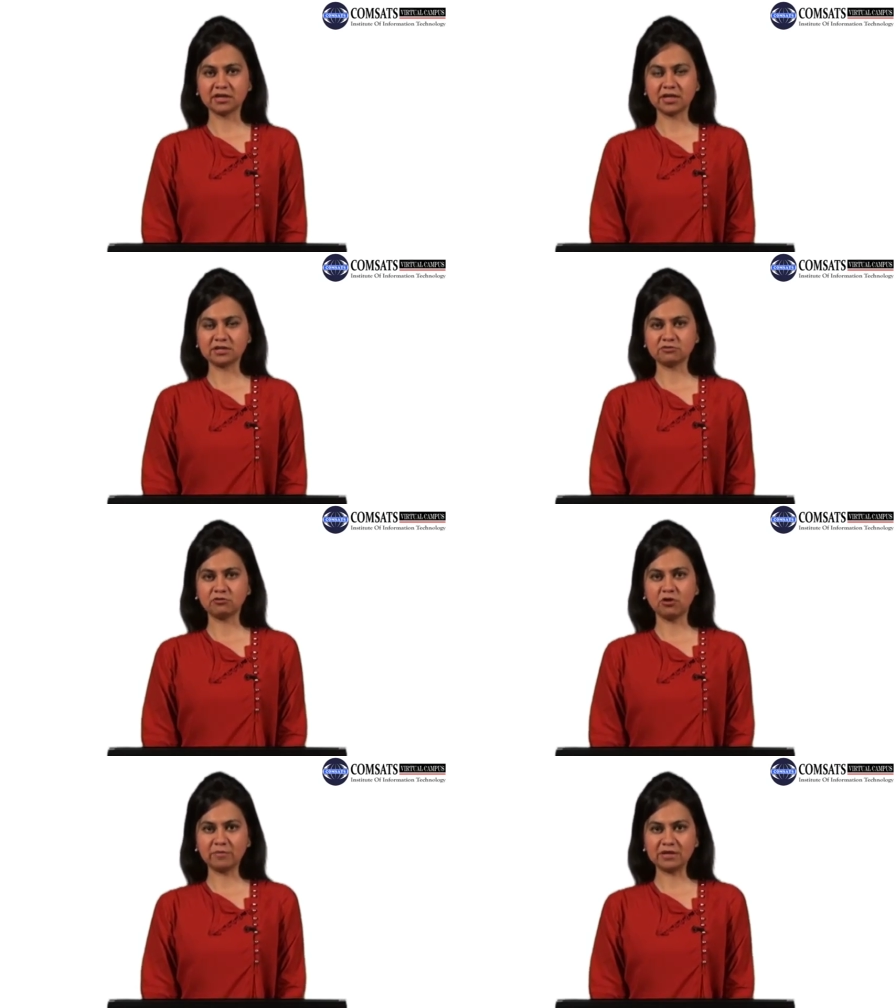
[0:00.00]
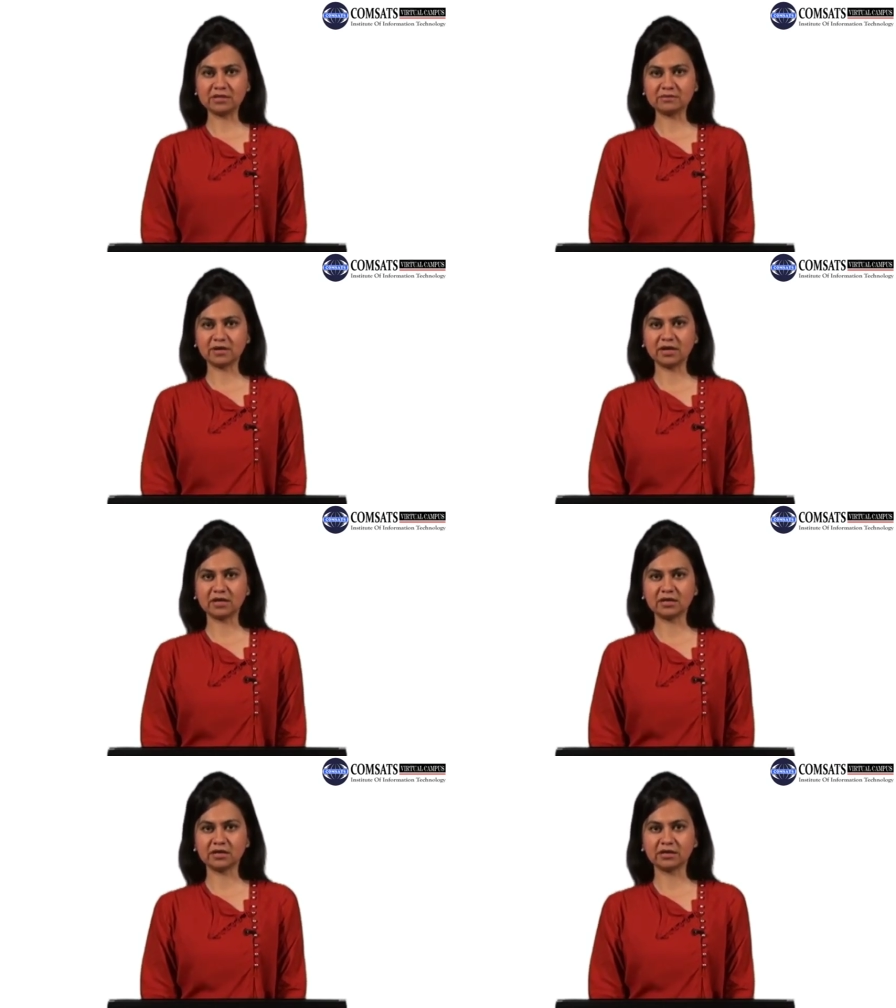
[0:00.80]
that formalism
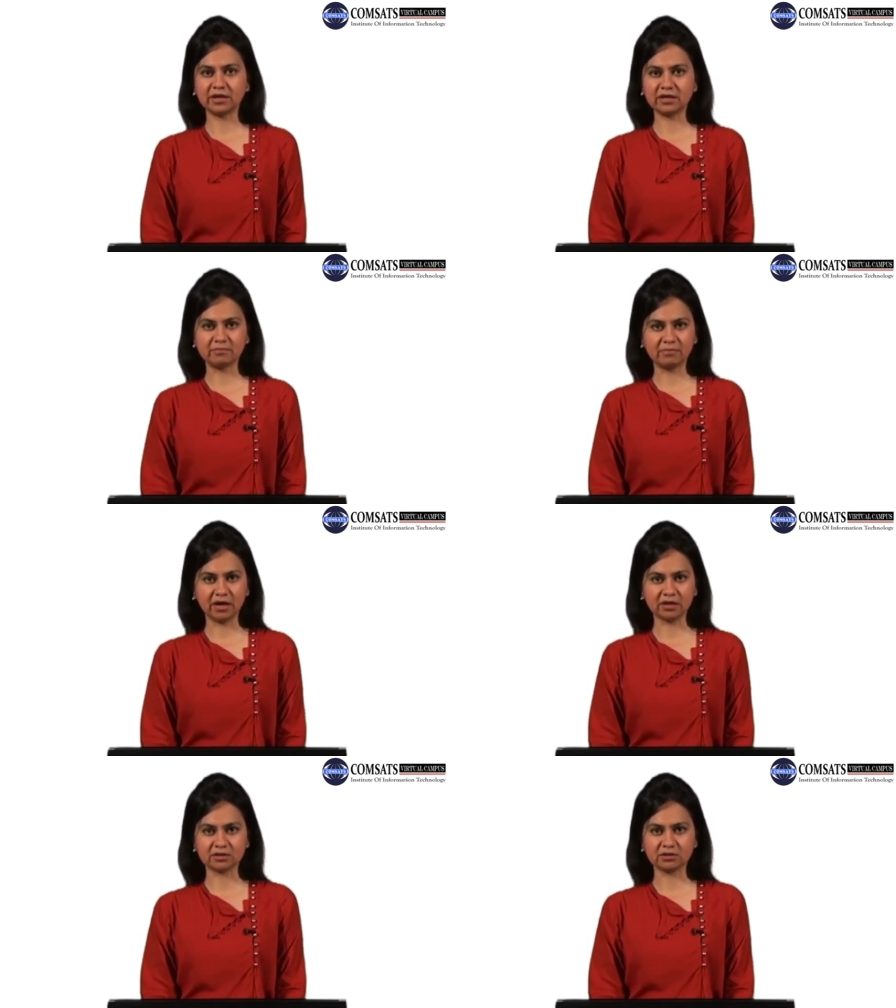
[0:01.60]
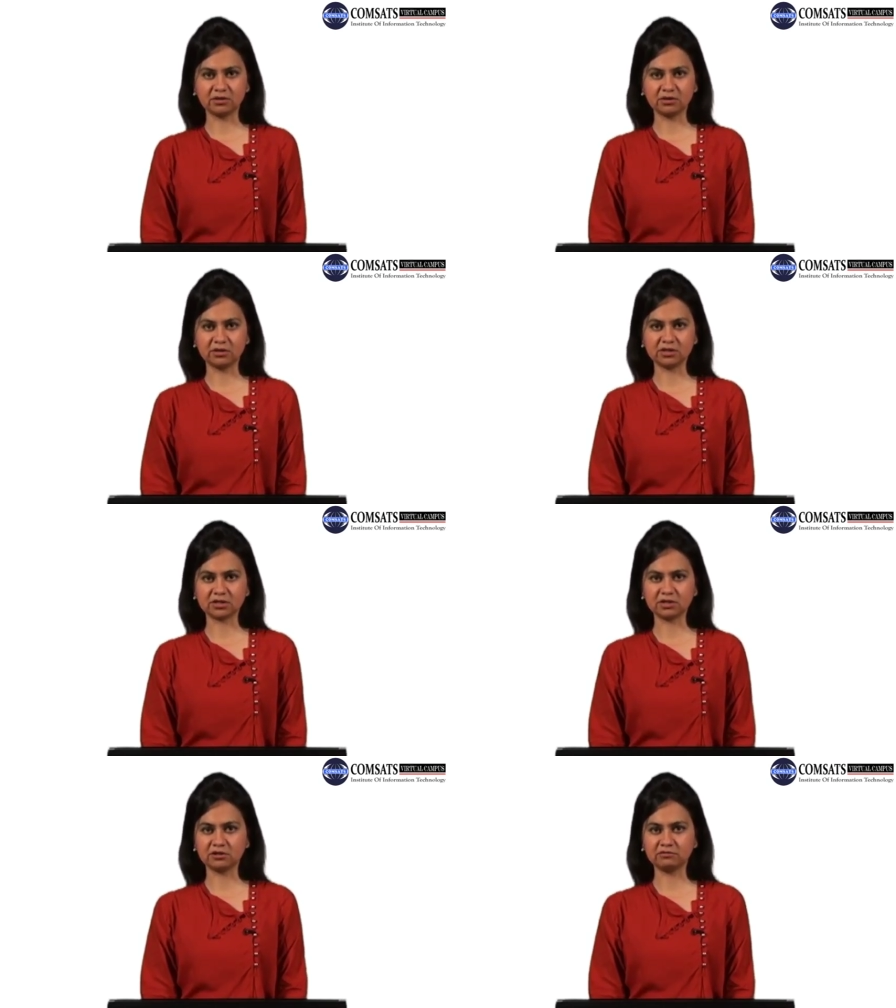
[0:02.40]
had a great impact on the
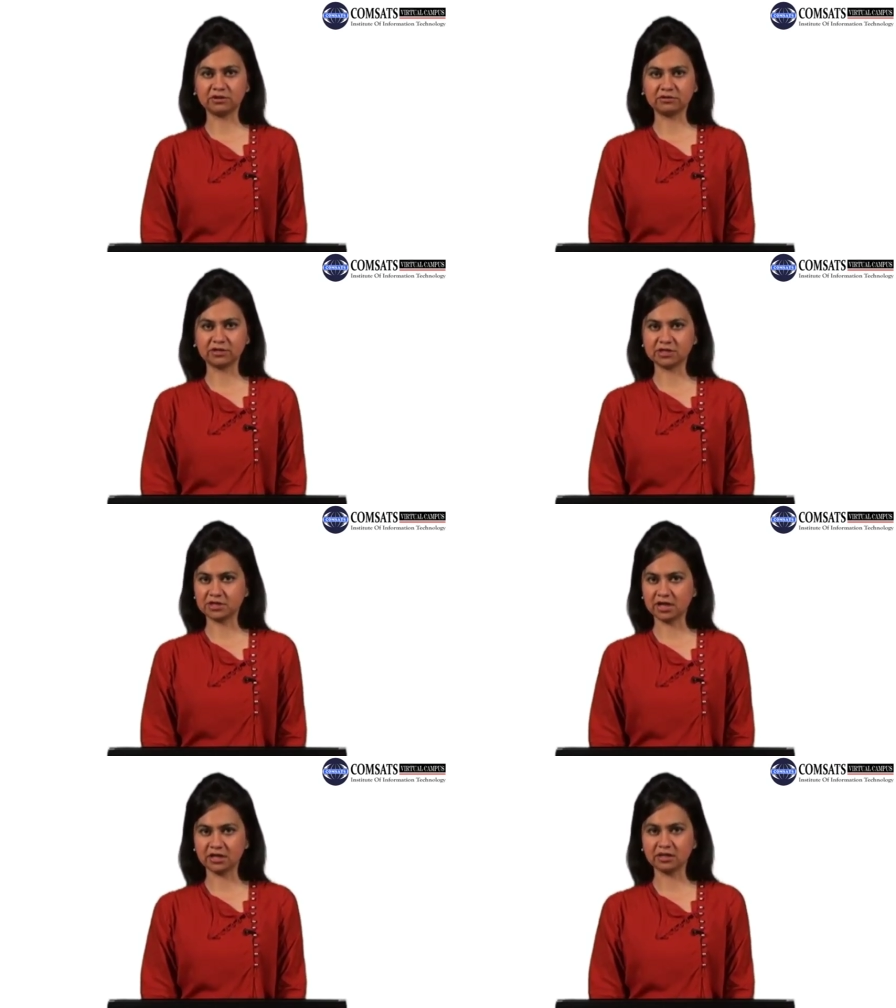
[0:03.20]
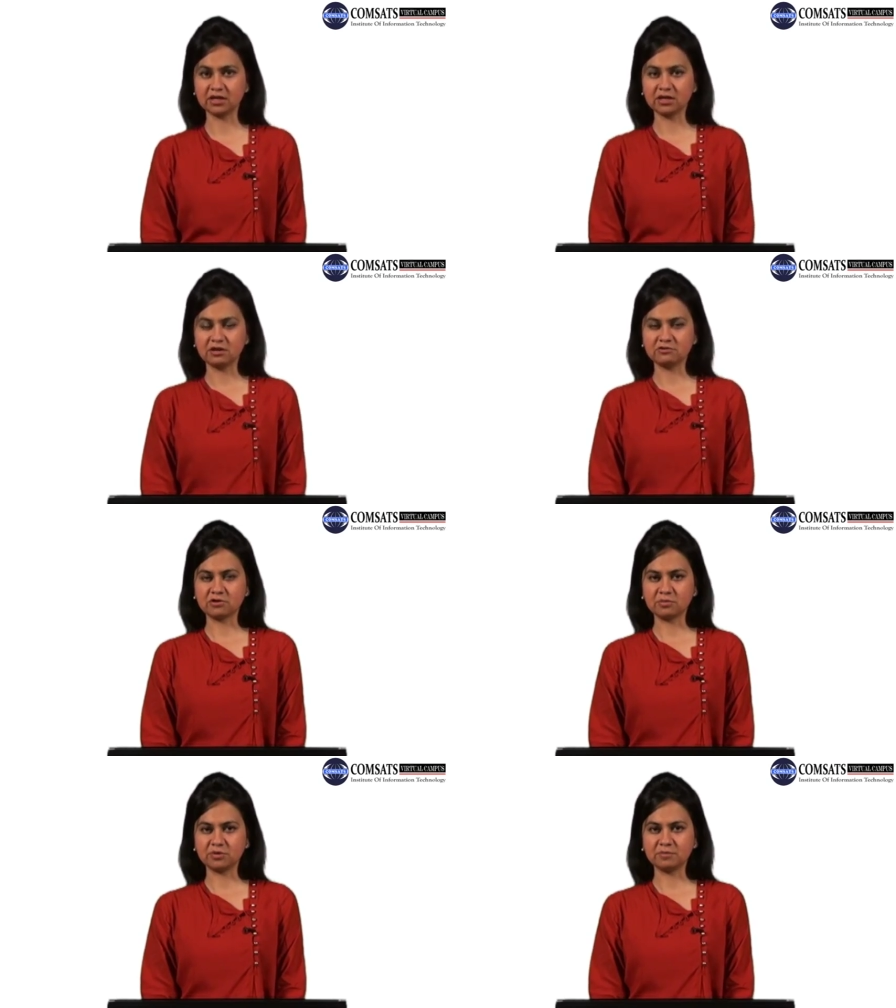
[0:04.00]
study of literary style
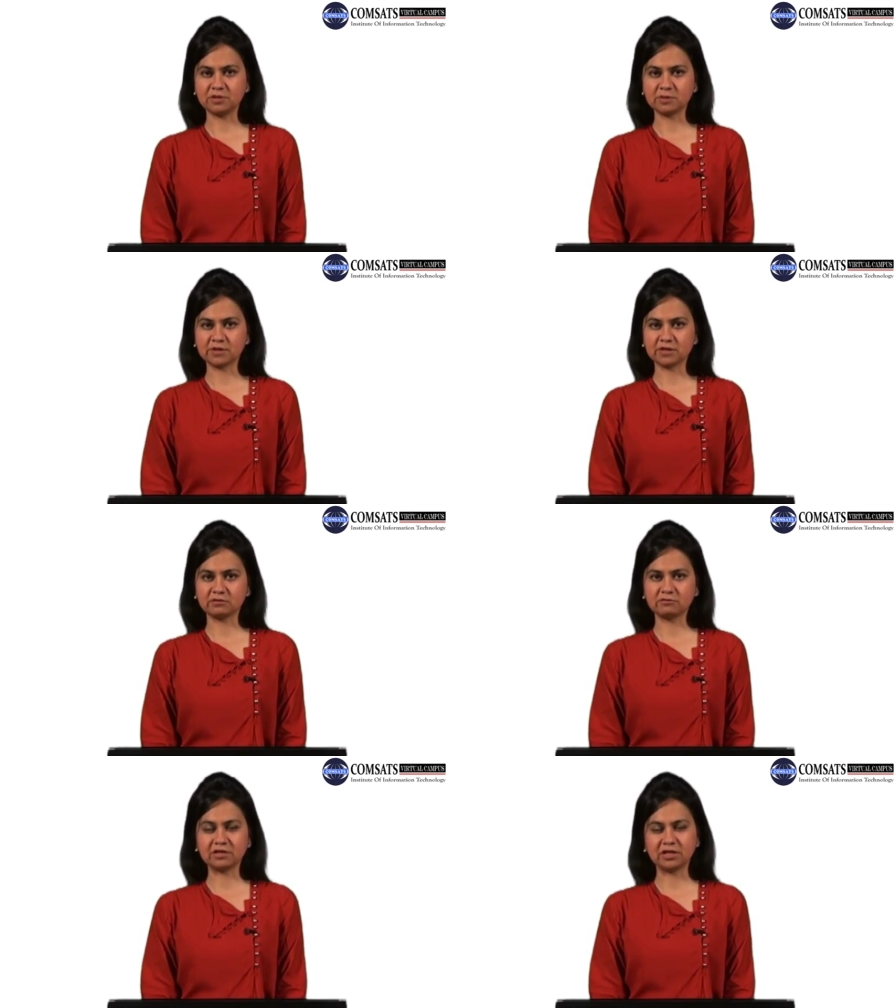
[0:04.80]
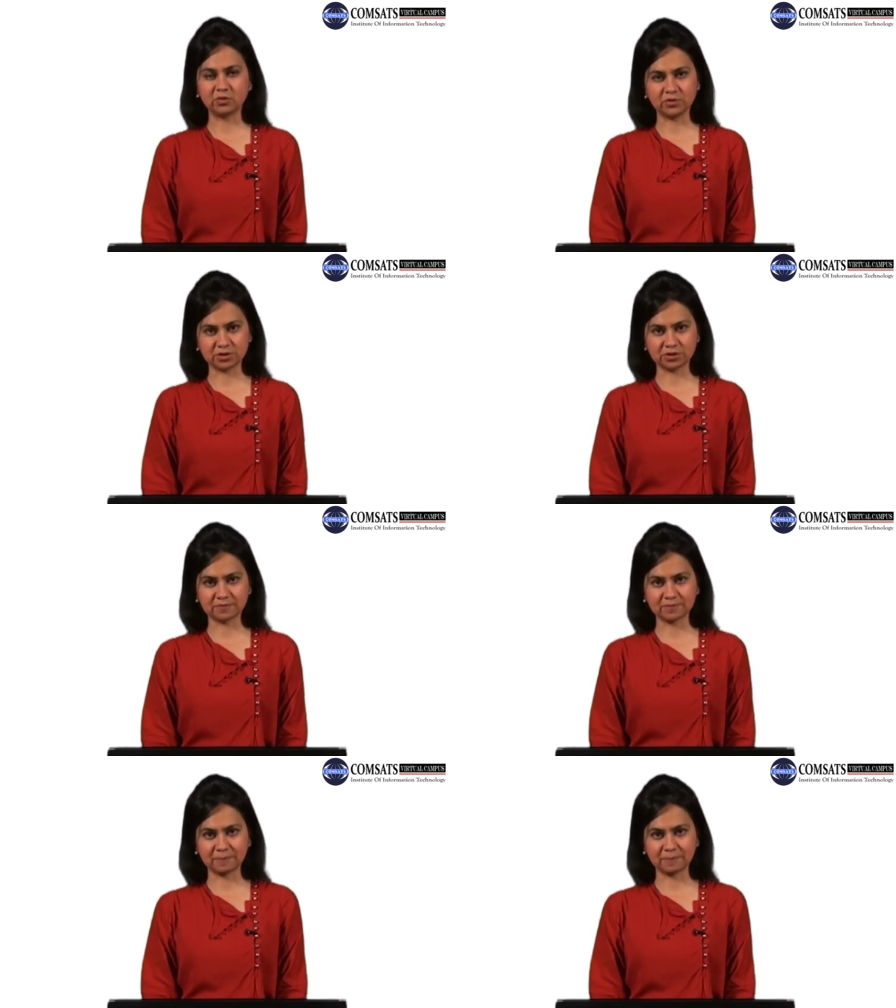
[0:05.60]
from the perspective of a linguist,